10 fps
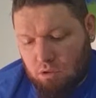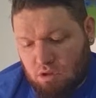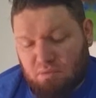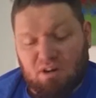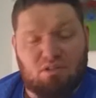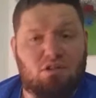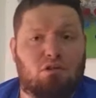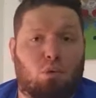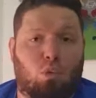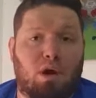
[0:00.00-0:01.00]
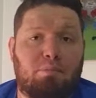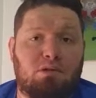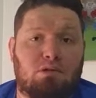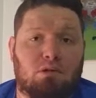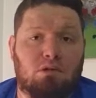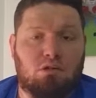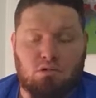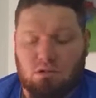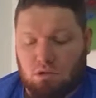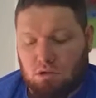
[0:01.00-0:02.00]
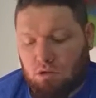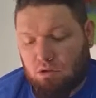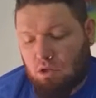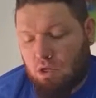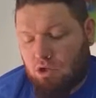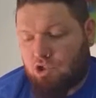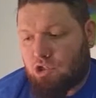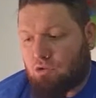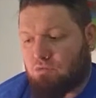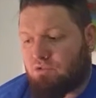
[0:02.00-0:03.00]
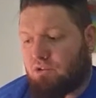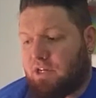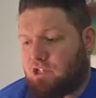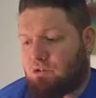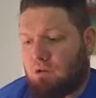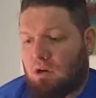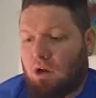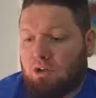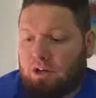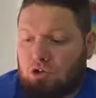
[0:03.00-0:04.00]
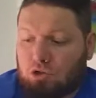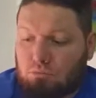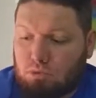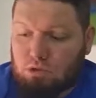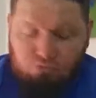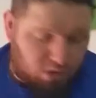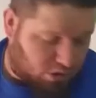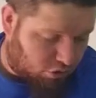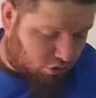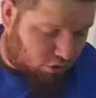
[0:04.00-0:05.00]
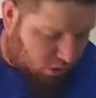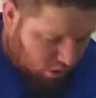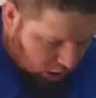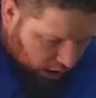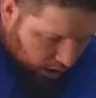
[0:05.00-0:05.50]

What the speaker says: Apparently it's got weapons on it, so it's like a shoot up racer, and I like that genre, I really enjoy it.